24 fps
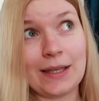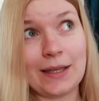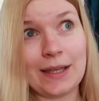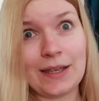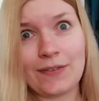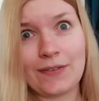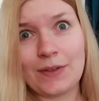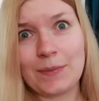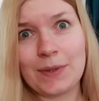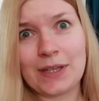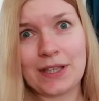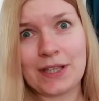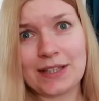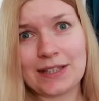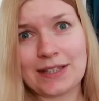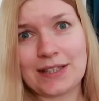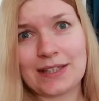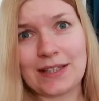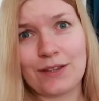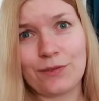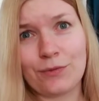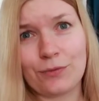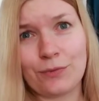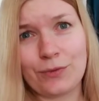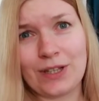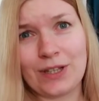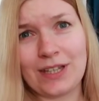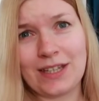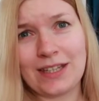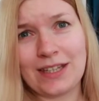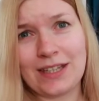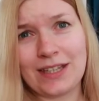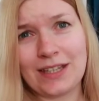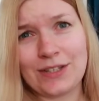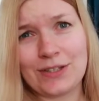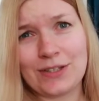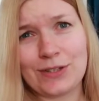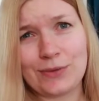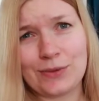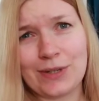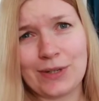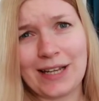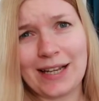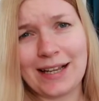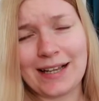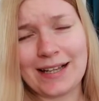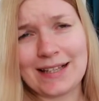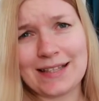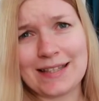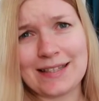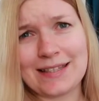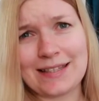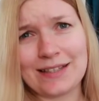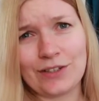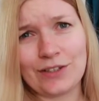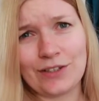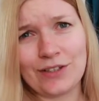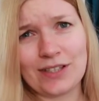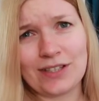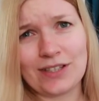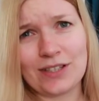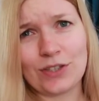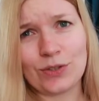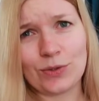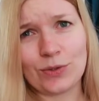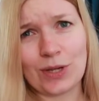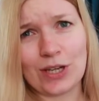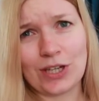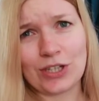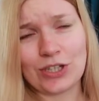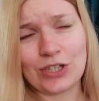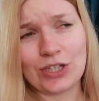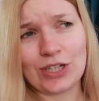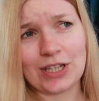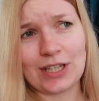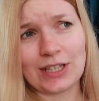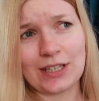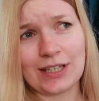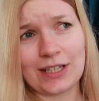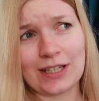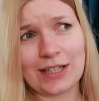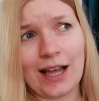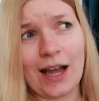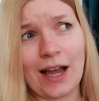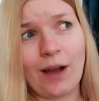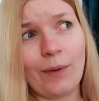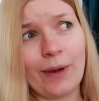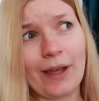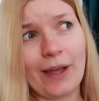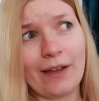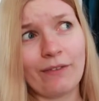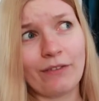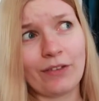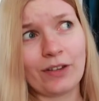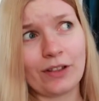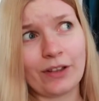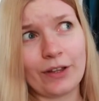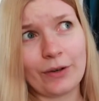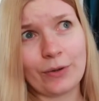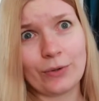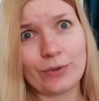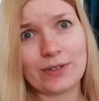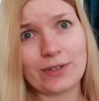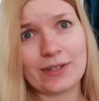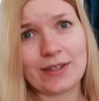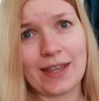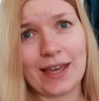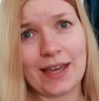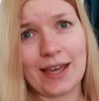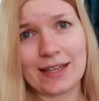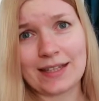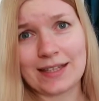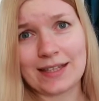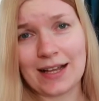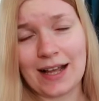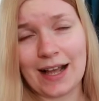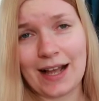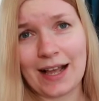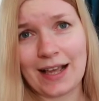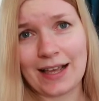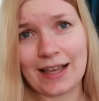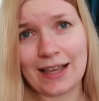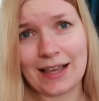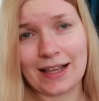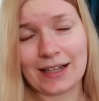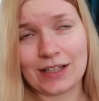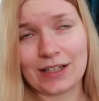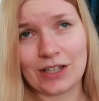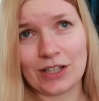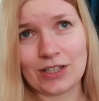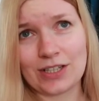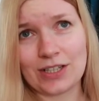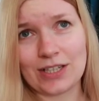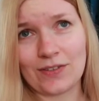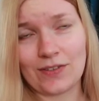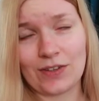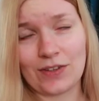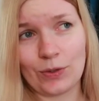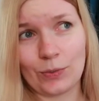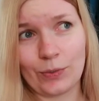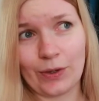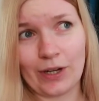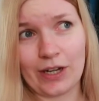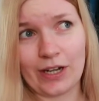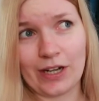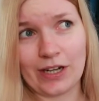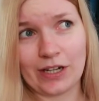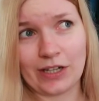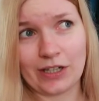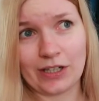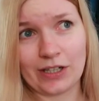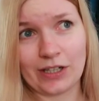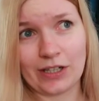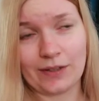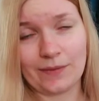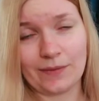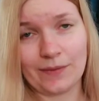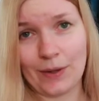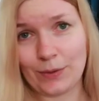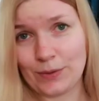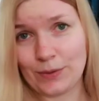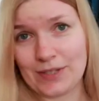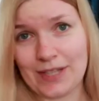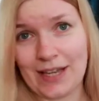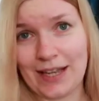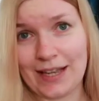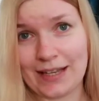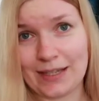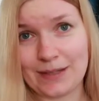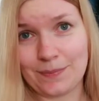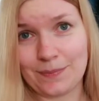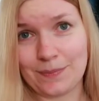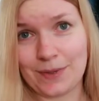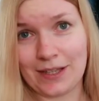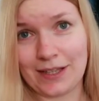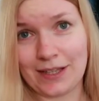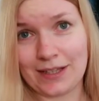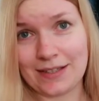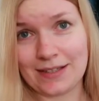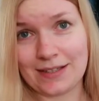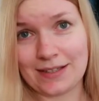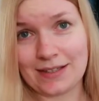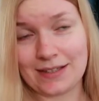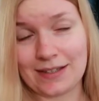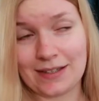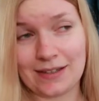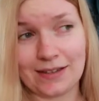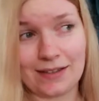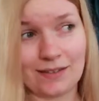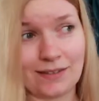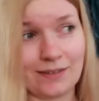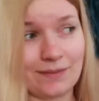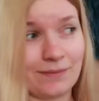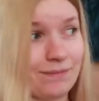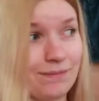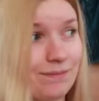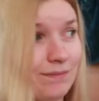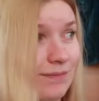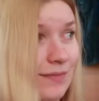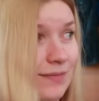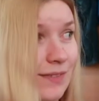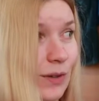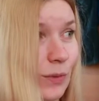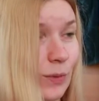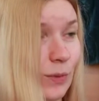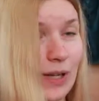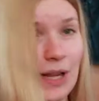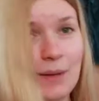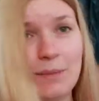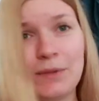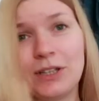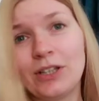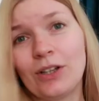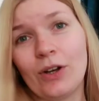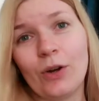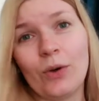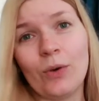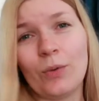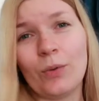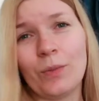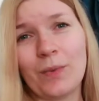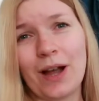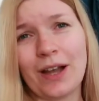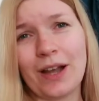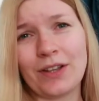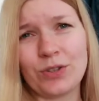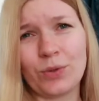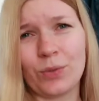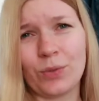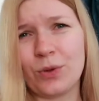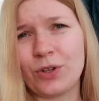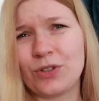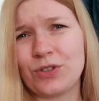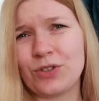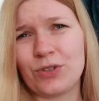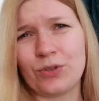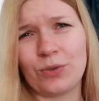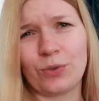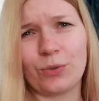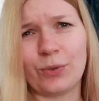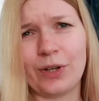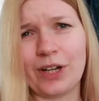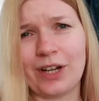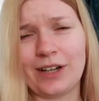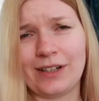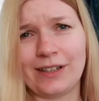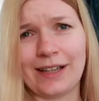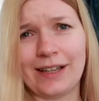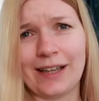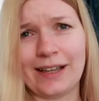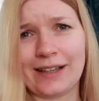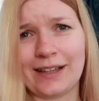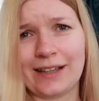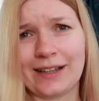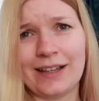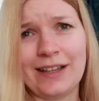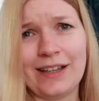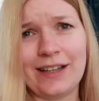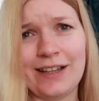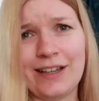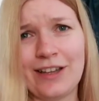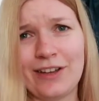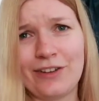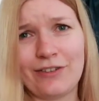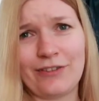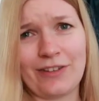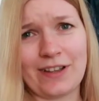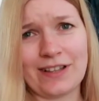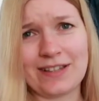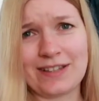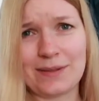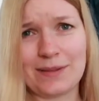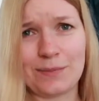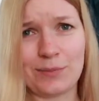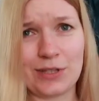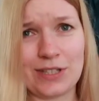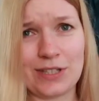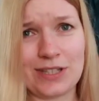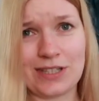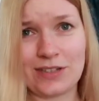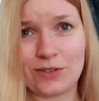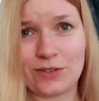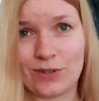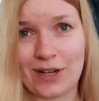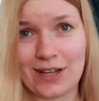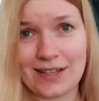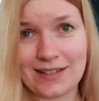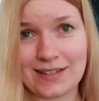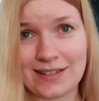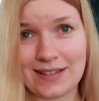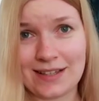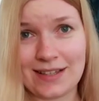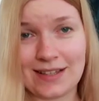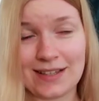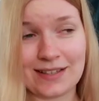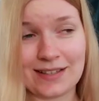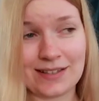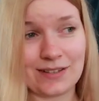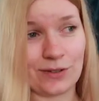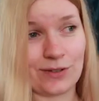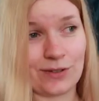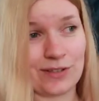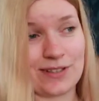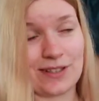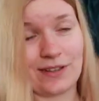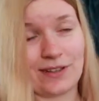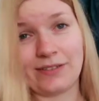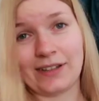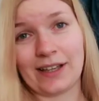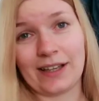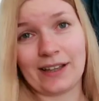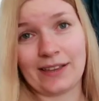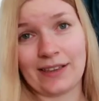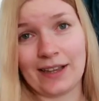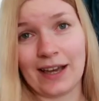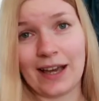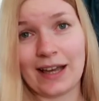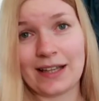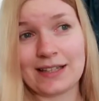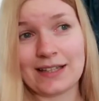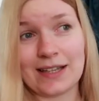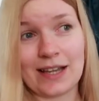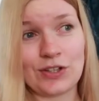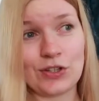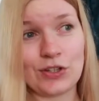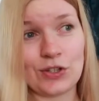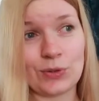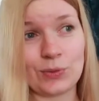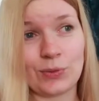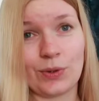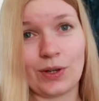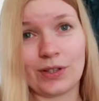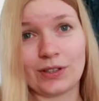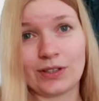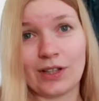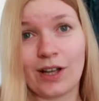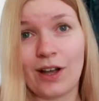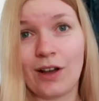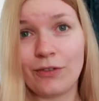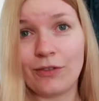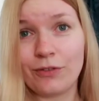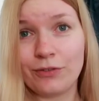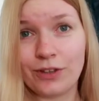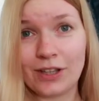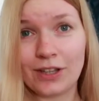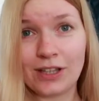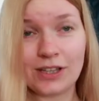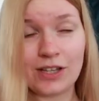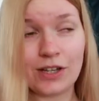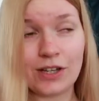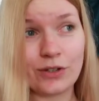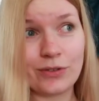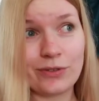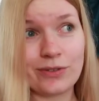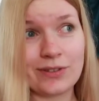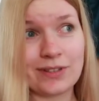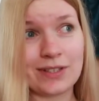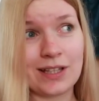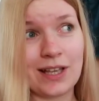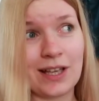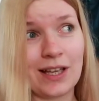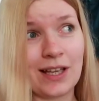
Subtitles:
Even because if we need to really consider the situation, now I have clothes that I cannot even wear outside, because when I'm at home, I don't want to wear like fancy pretty dresses or stuff like that. I just want comfy clothes,